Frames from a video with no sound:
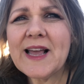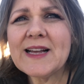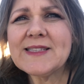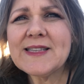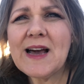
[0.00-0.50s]

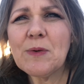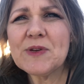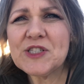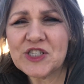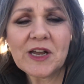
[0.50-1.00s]
guess that
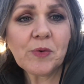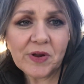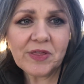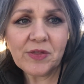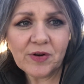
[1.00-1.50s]
was
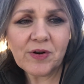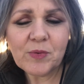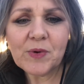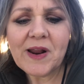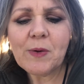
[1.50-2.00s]
January 3rd
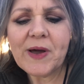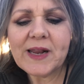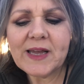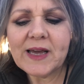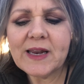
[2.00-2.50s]
when I
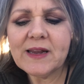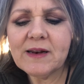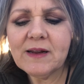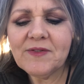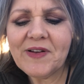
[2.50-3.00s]
weighed in and